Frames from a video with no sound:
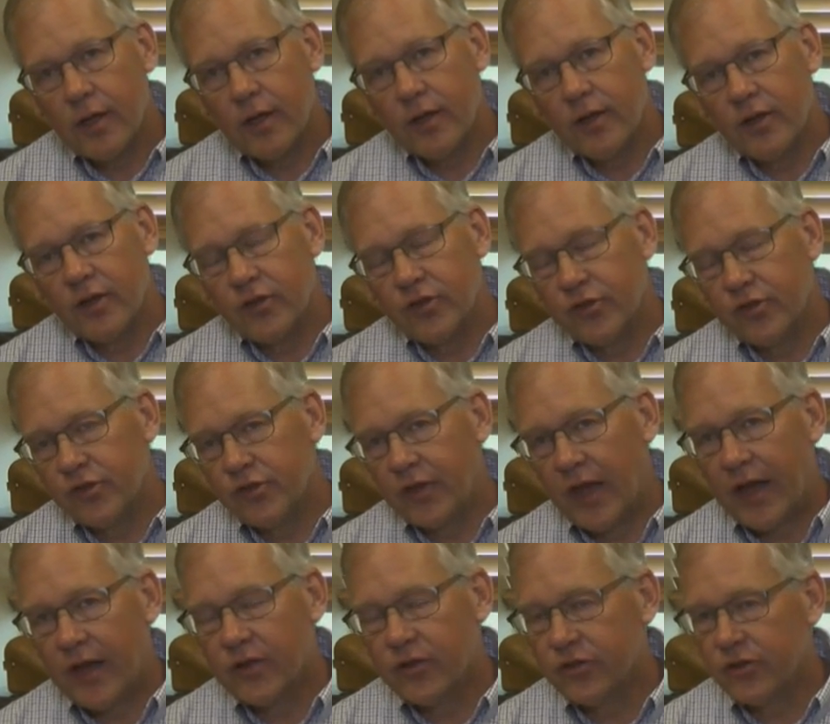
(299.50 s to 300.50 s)
This
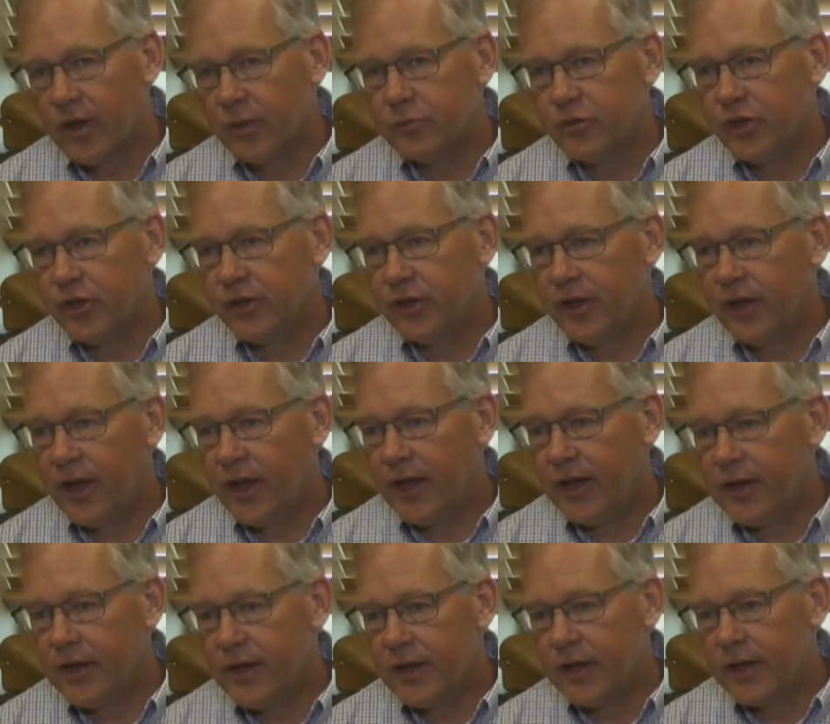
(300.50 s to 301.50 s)
second subject
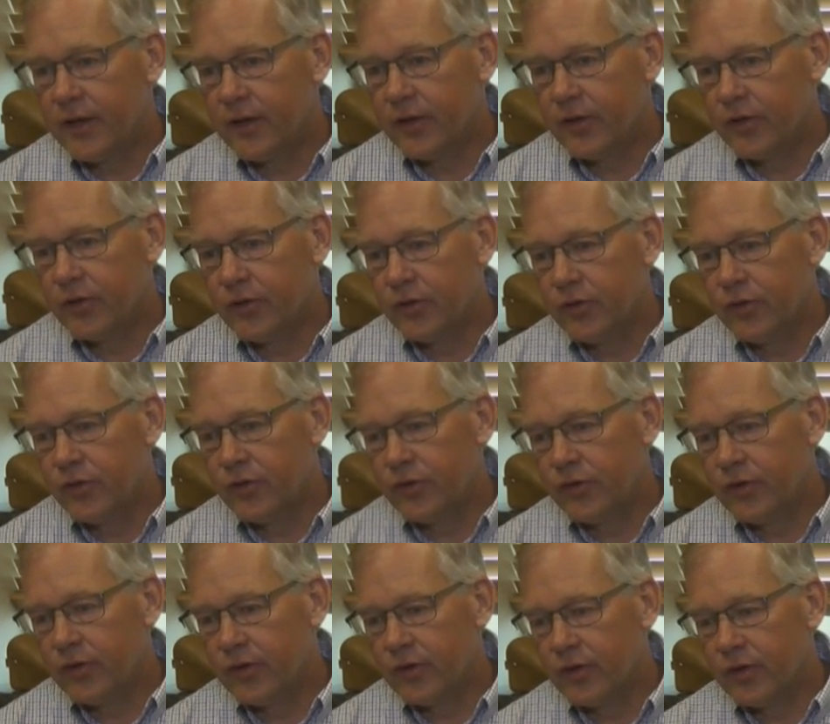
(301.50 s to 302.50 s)
today
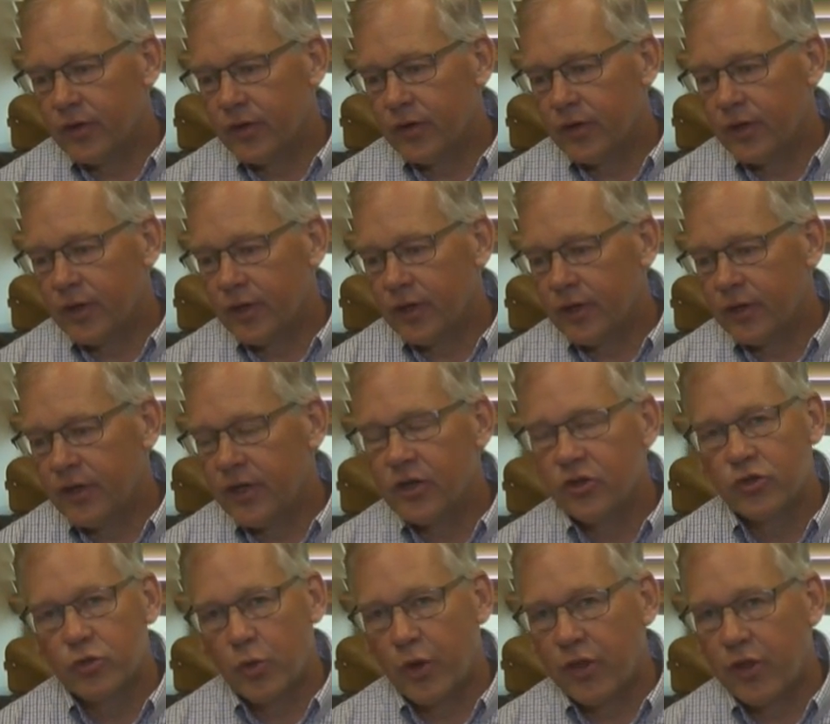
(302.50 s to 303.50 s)
is
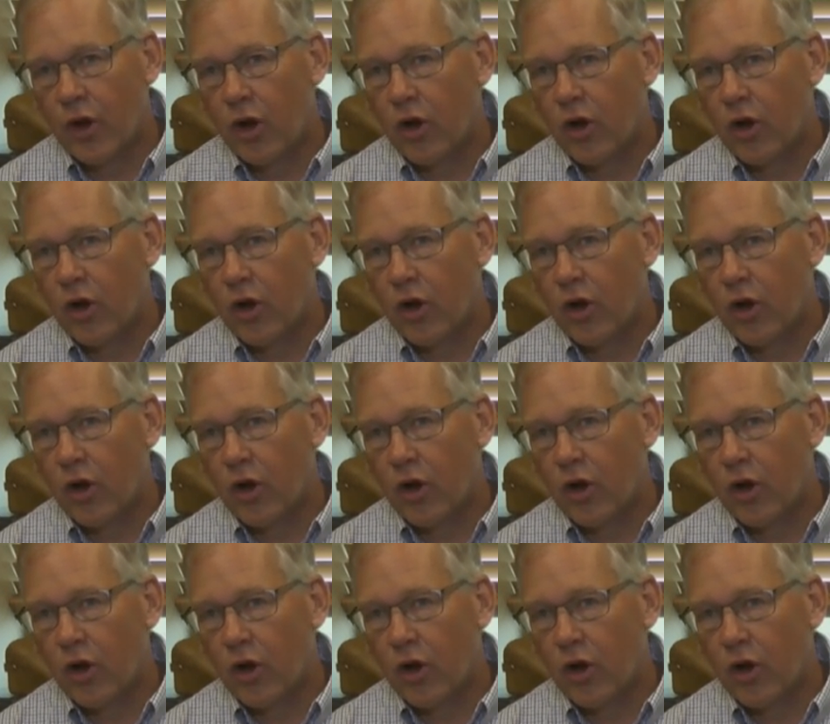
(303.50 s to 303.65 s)
deals with